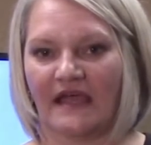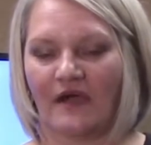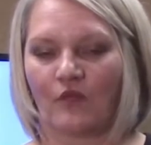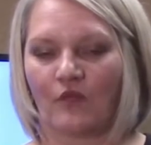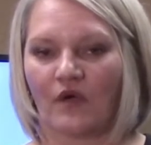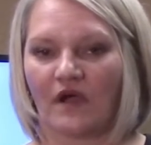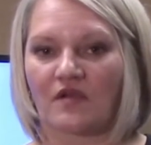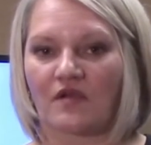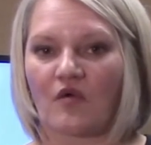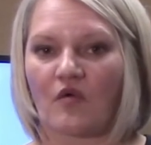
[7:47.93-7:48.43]

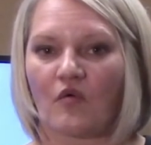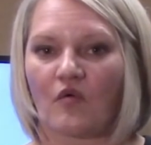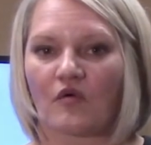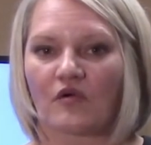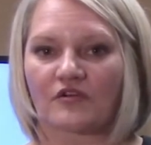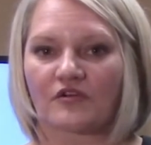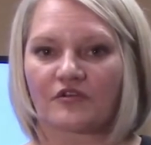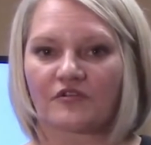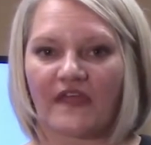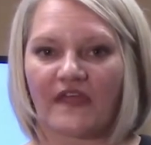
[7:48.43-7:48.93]
what
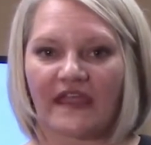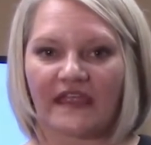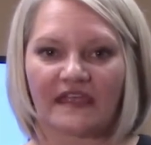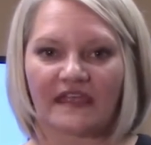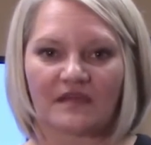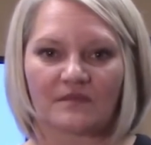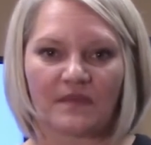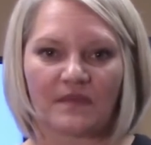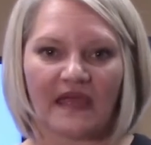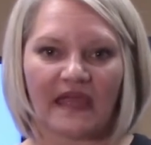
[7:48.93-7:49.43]
order they
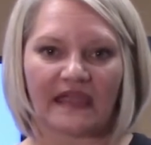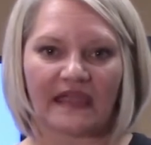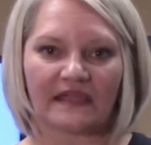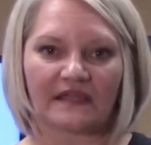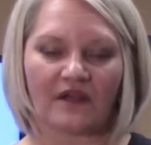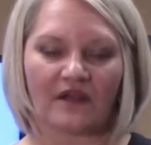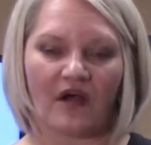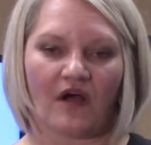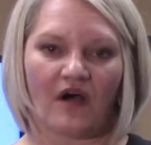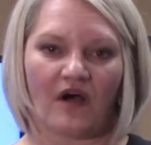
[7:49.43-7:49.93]
get
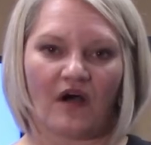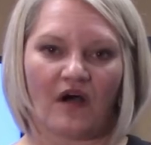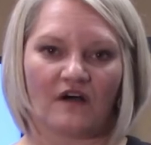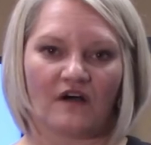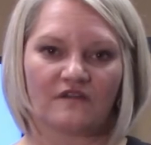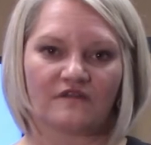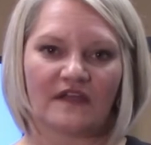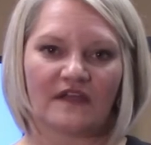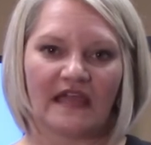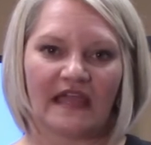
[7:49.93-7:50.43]
paid
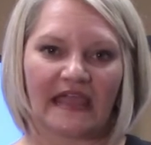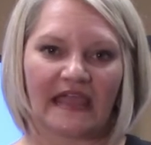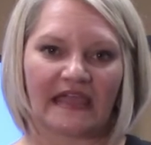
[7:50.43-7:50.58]
off,